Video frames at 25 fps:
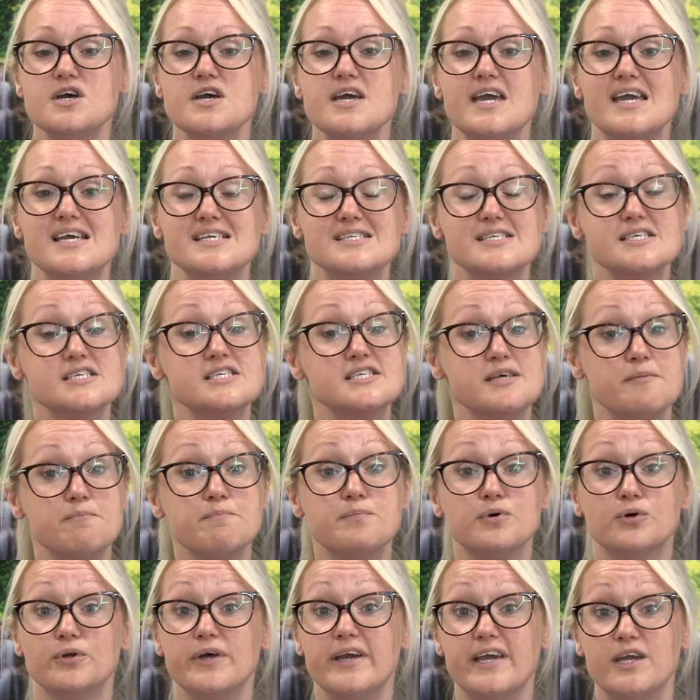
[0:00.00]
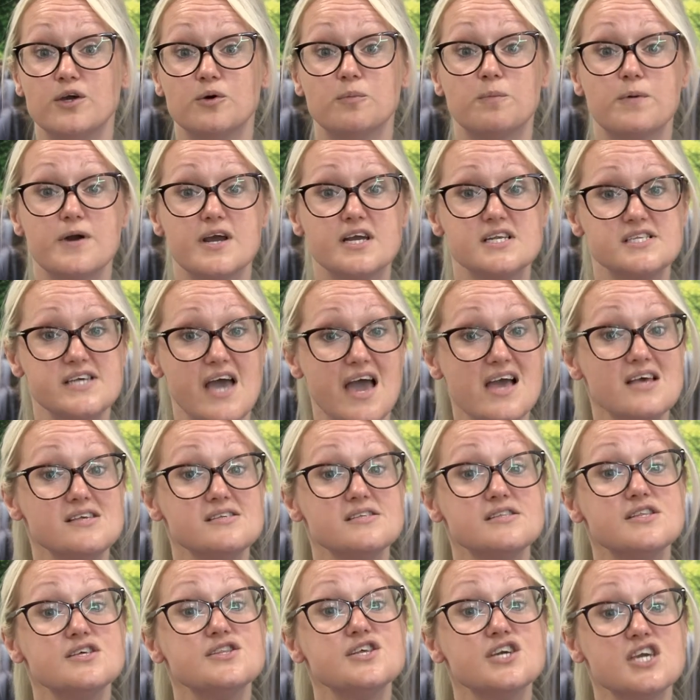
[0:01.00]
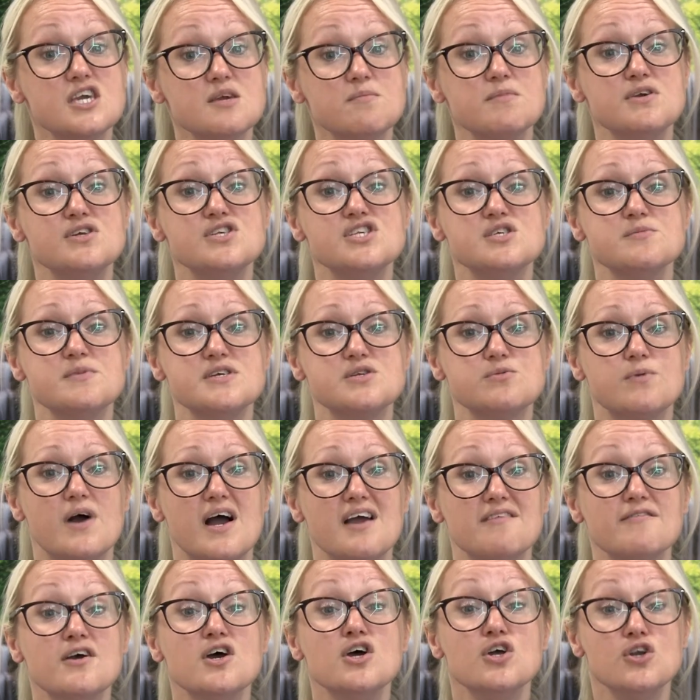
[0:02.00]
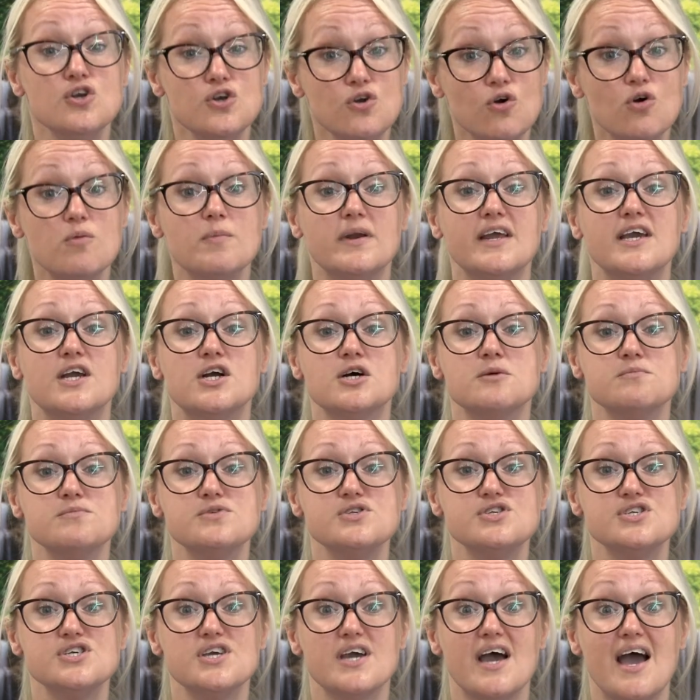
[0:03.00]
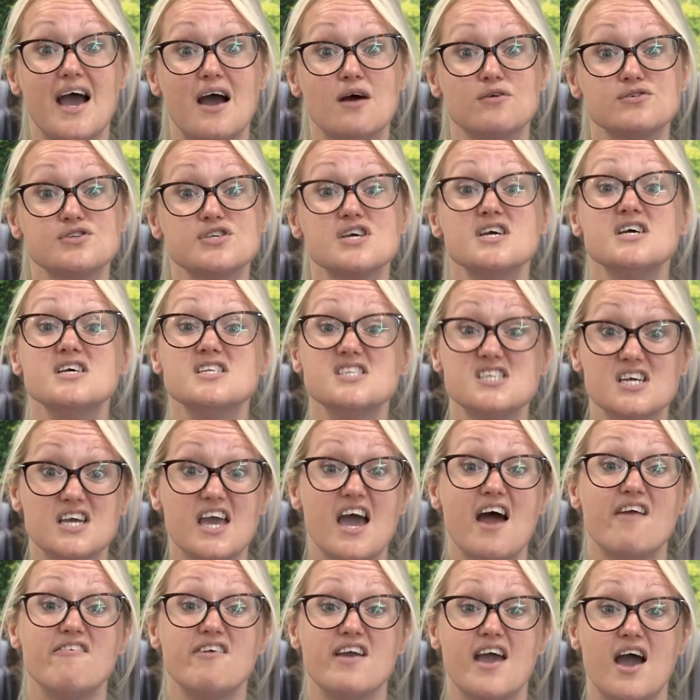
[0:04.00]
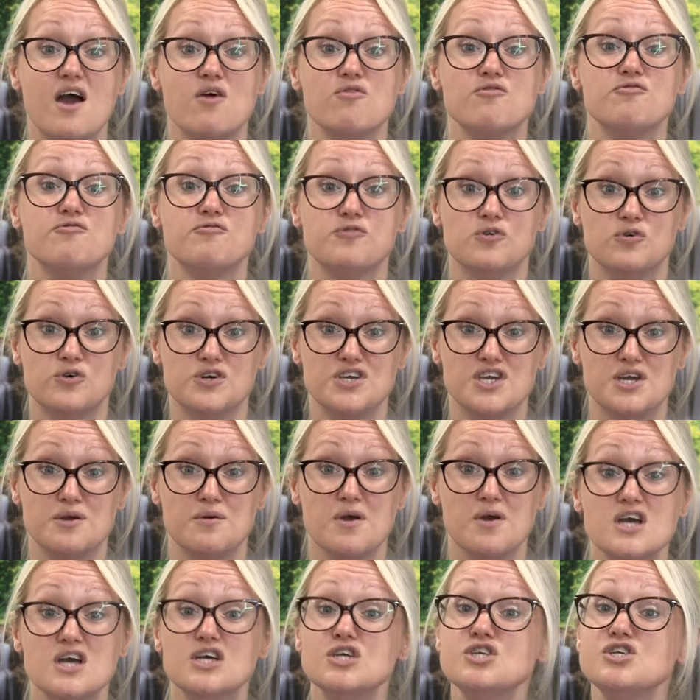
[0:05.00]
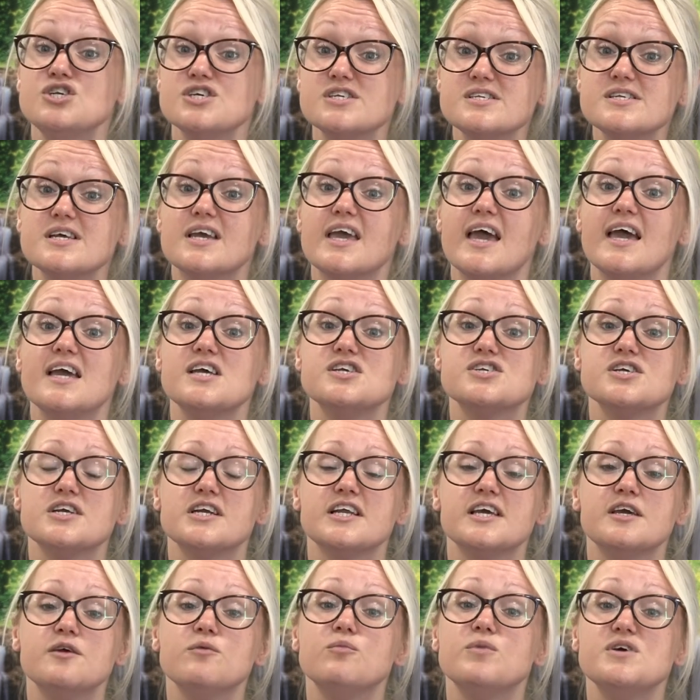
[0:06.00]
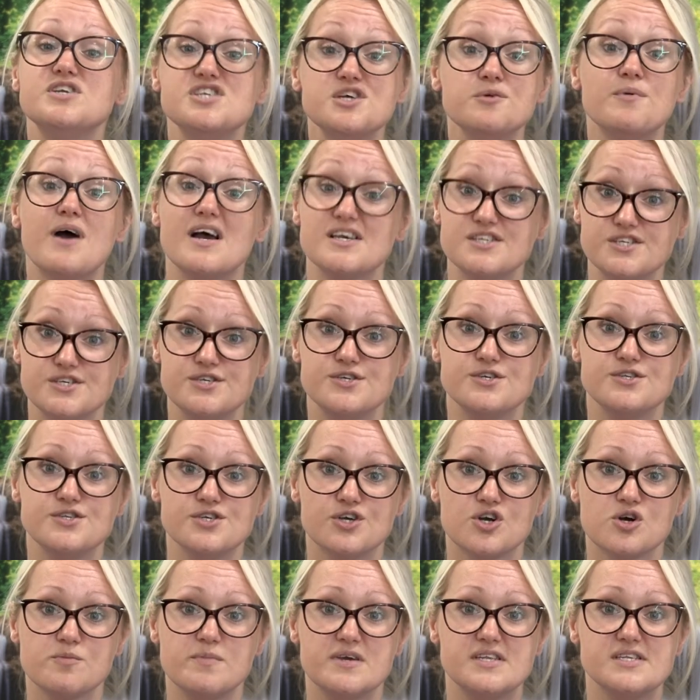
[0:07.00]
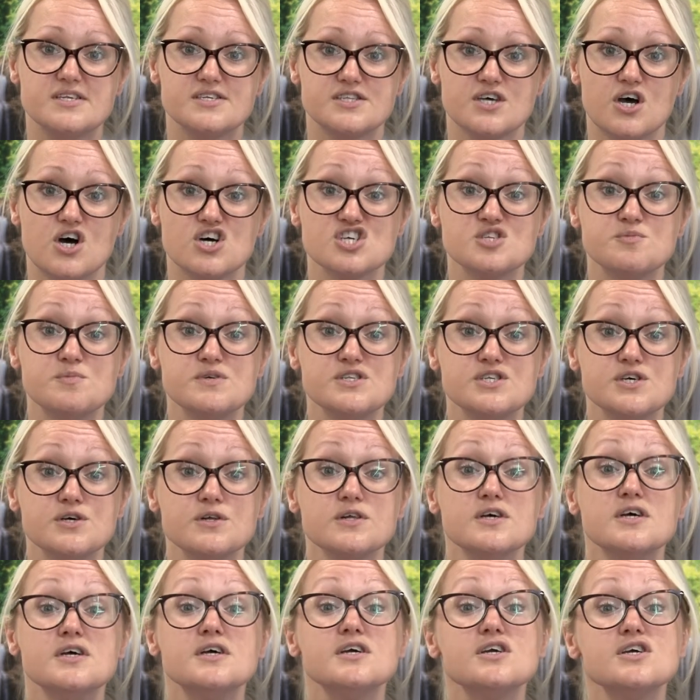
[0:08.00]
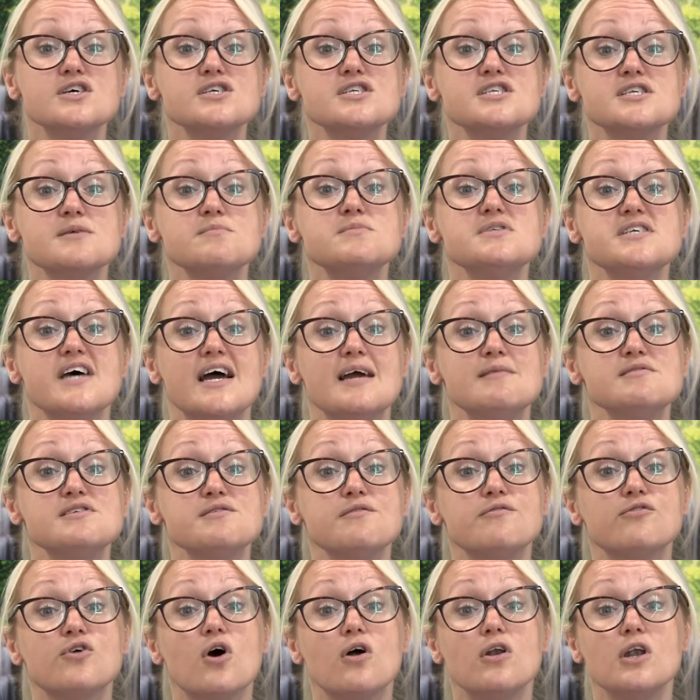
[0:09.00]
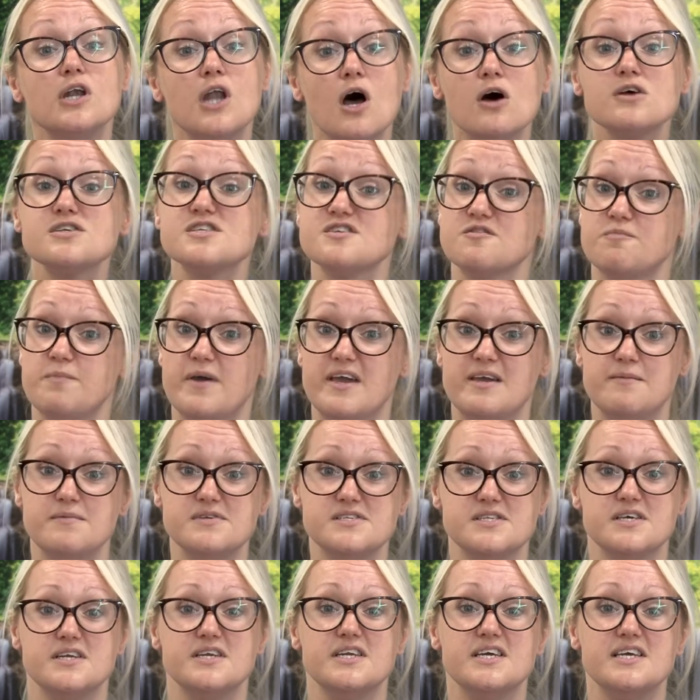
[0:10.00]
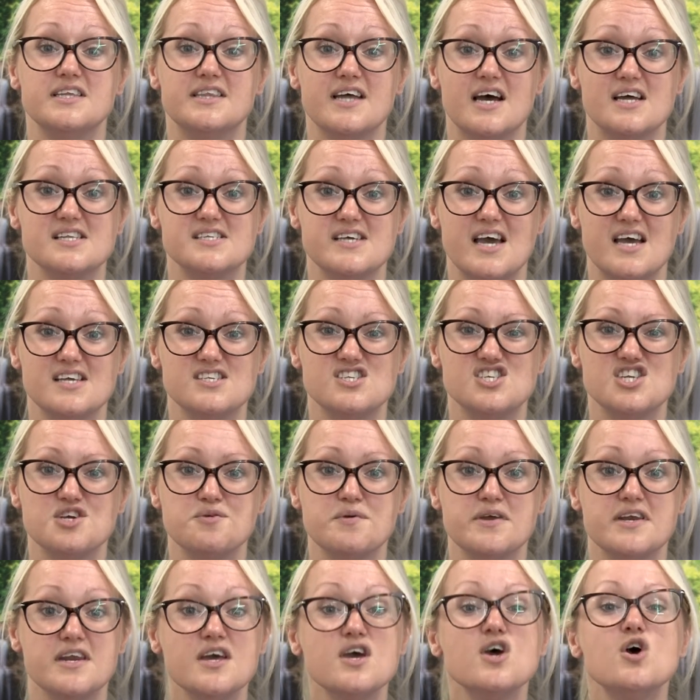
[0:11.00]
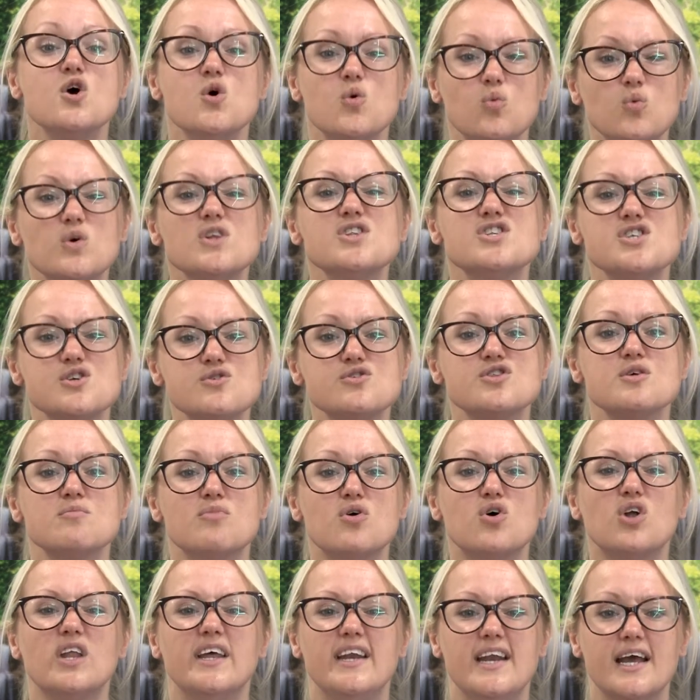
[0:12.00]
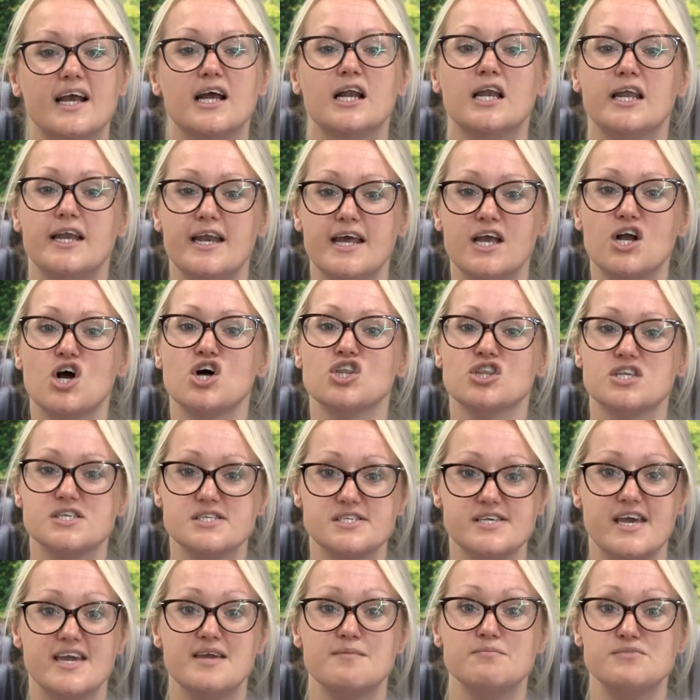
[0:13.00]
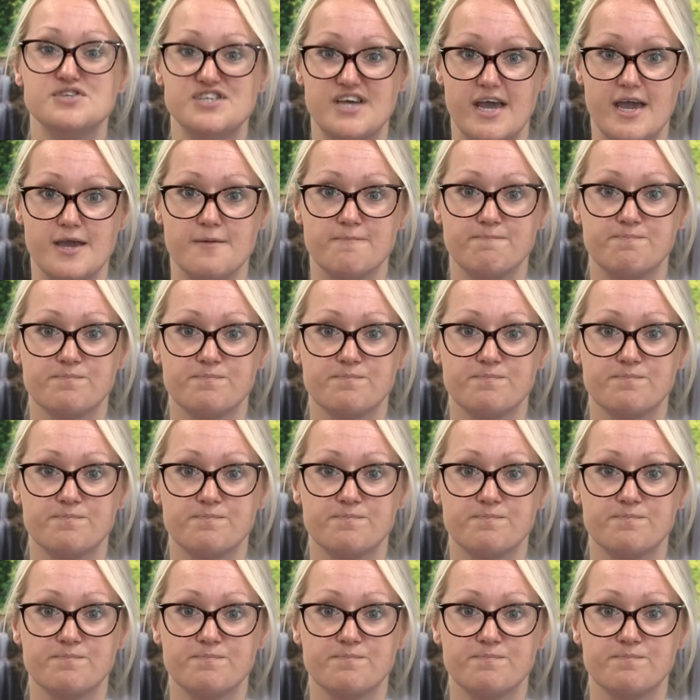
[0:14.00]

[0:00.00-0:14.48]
It's a simple heel prick test that the community midwife normally comes to your house to carry out for you. Just occasionally, we do ask you to come into the hospital because sometimes we've got lots of babies that need that test doing. We'll do them all in a clinic on the same day.